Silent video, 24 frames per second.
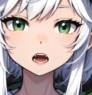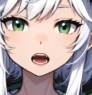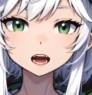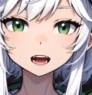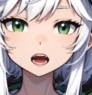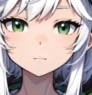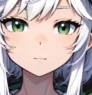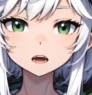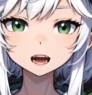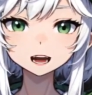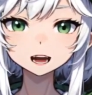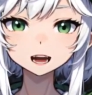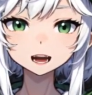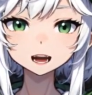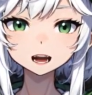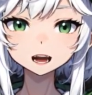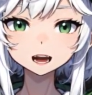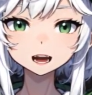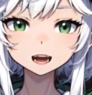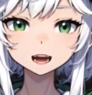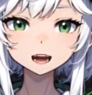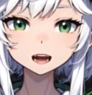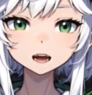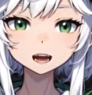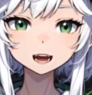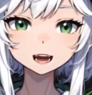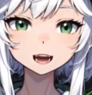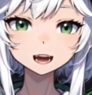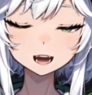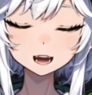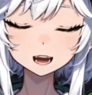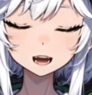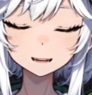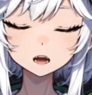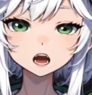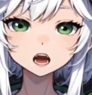a base and just having it
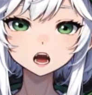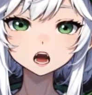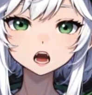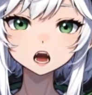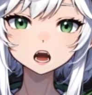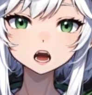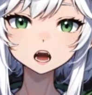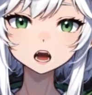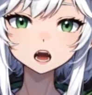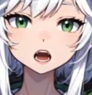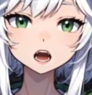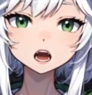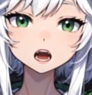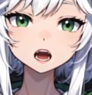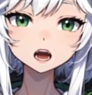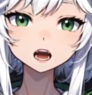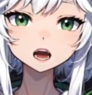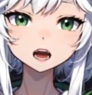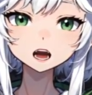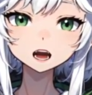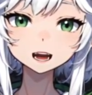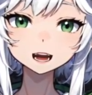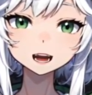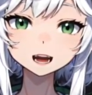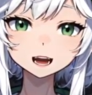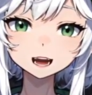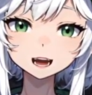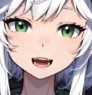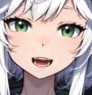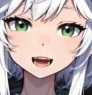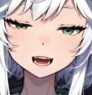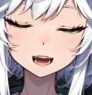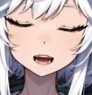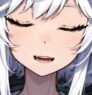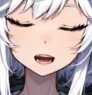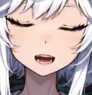disappear, this is the
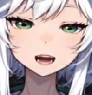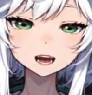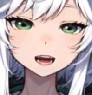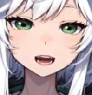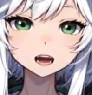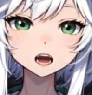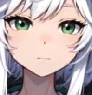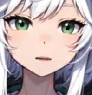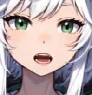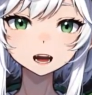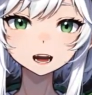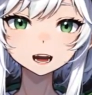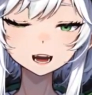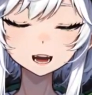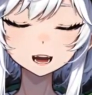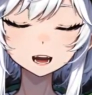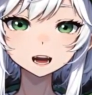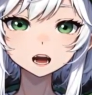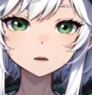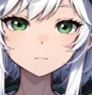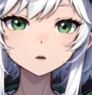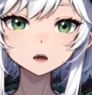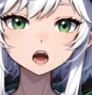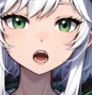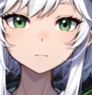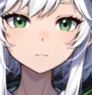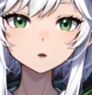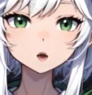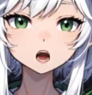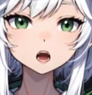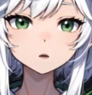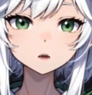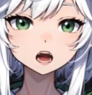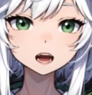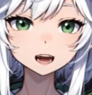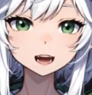only game I'll say where
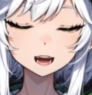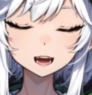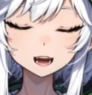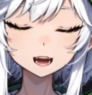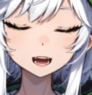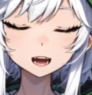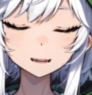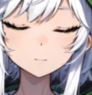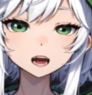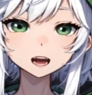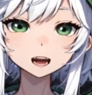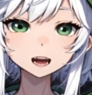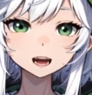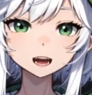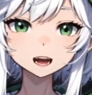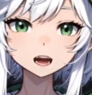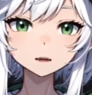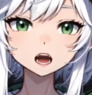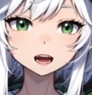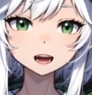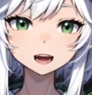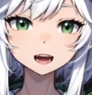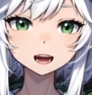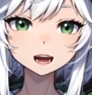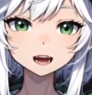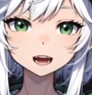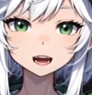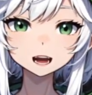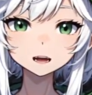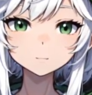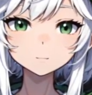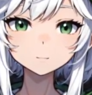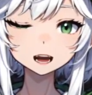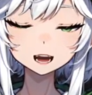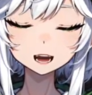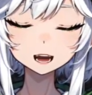wiping kind of feels like it makes sense.
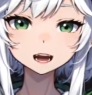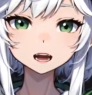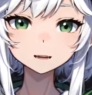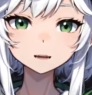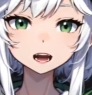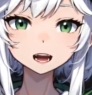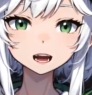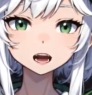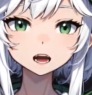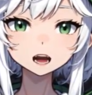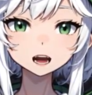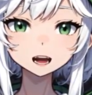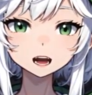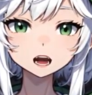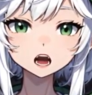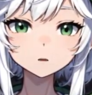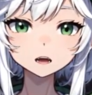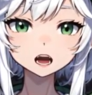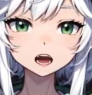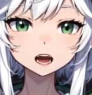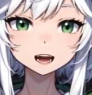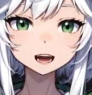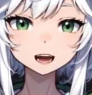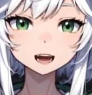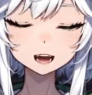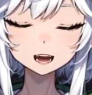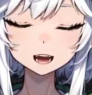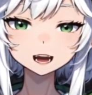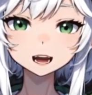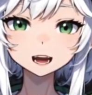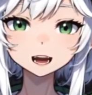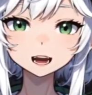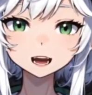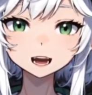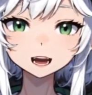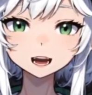Because if it never happens,
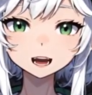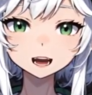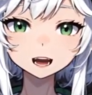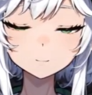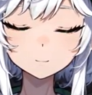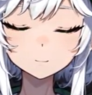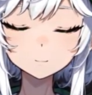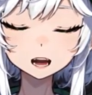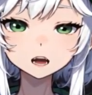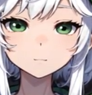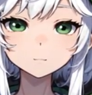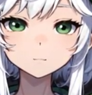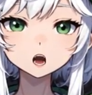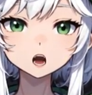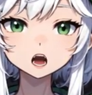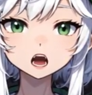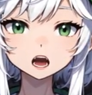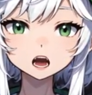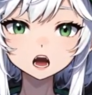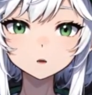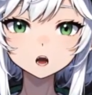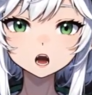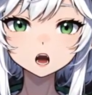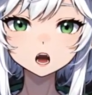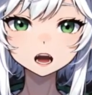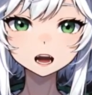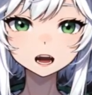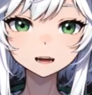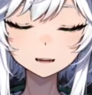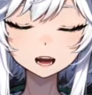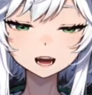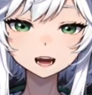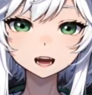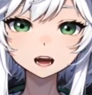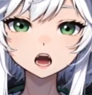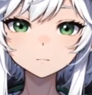things like the flea market, which is
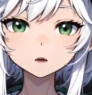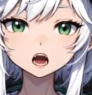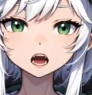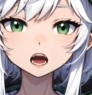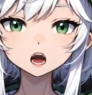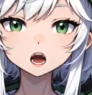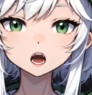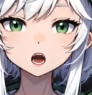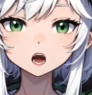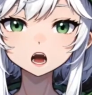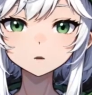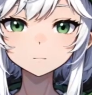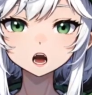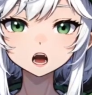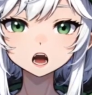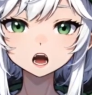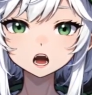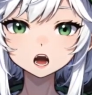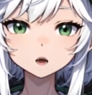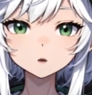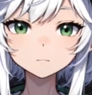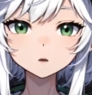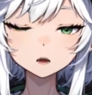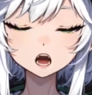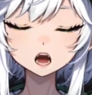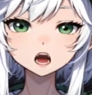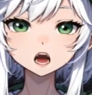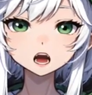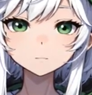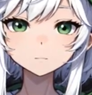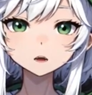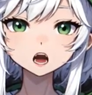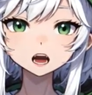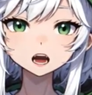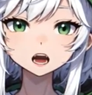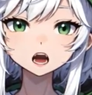completely player driven, would just
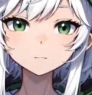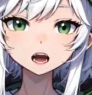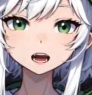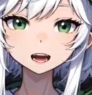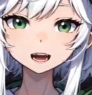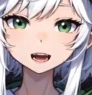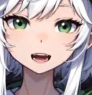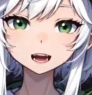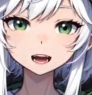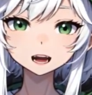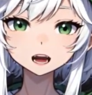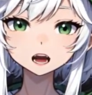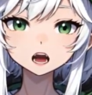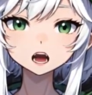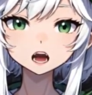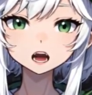become stale